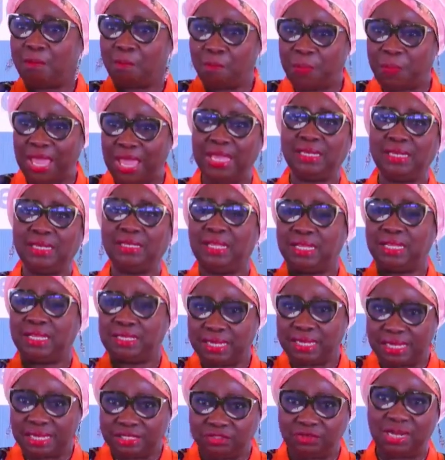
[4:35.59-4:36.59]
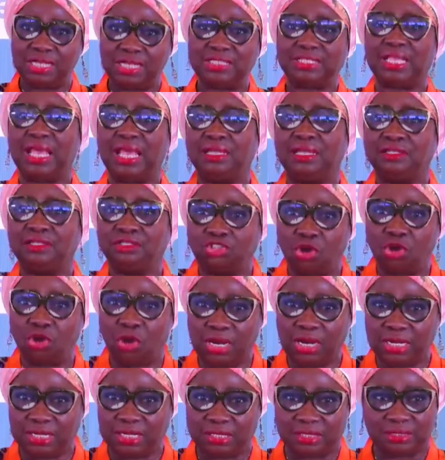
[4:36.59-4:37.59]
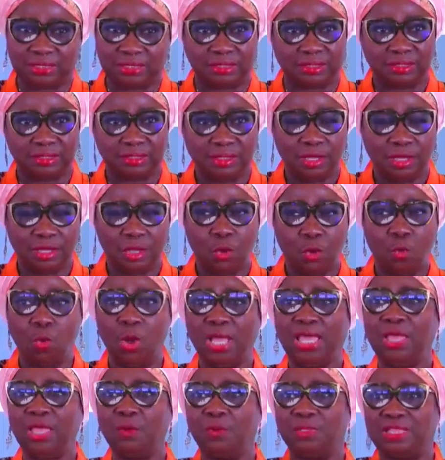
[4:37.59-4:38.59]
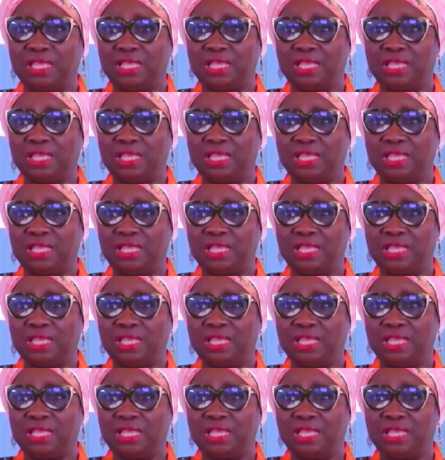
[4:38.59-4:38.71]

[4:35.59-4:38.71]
paying Nigerians here in dollars, working with